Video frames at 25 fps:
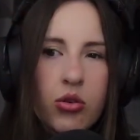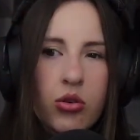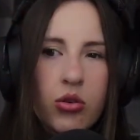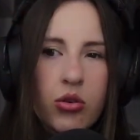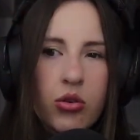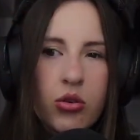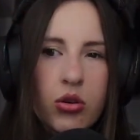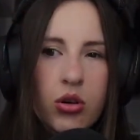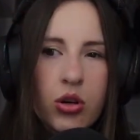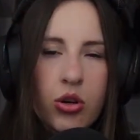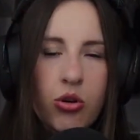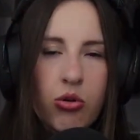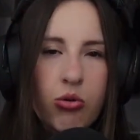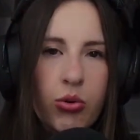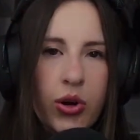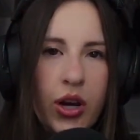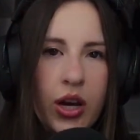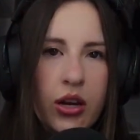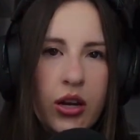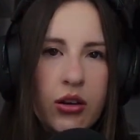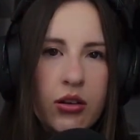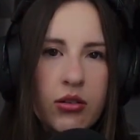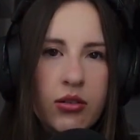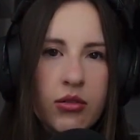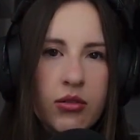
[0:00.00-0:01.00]
a
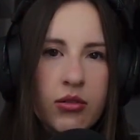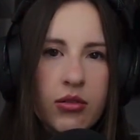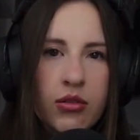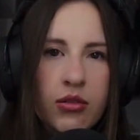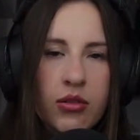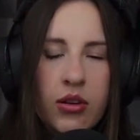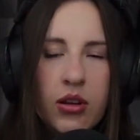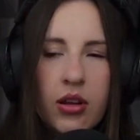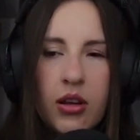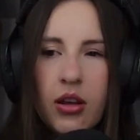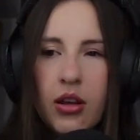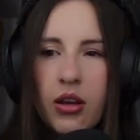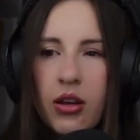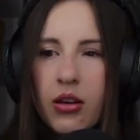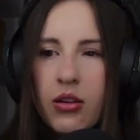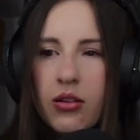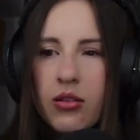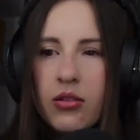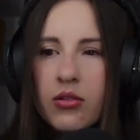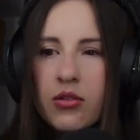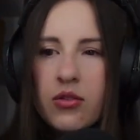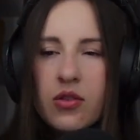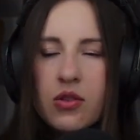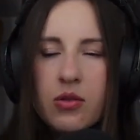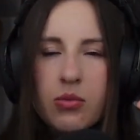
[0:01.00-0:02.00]
grain,
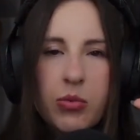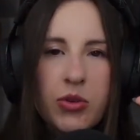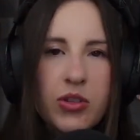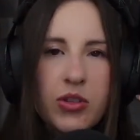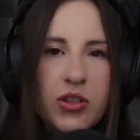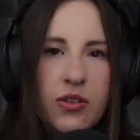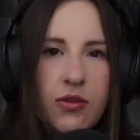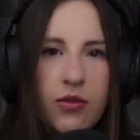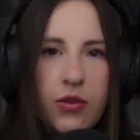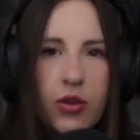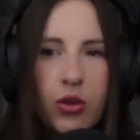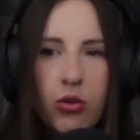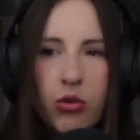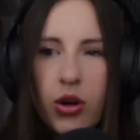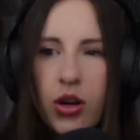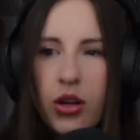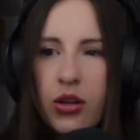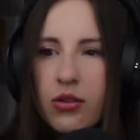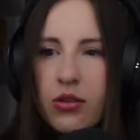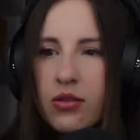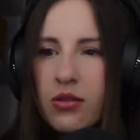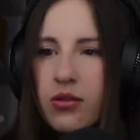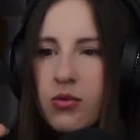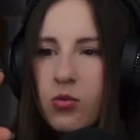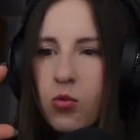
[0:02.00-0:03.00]
and specific
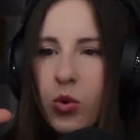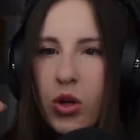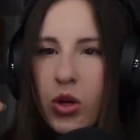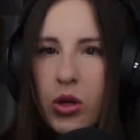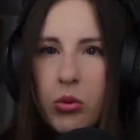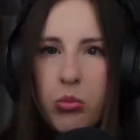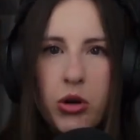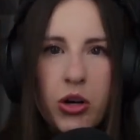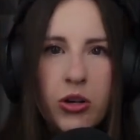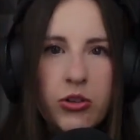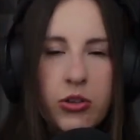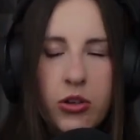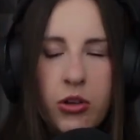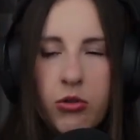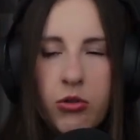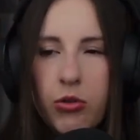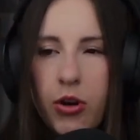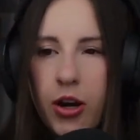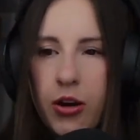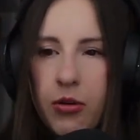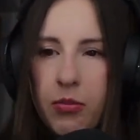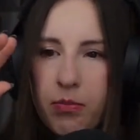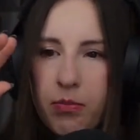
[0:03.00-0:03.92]
grains, wheat, barley, and rye.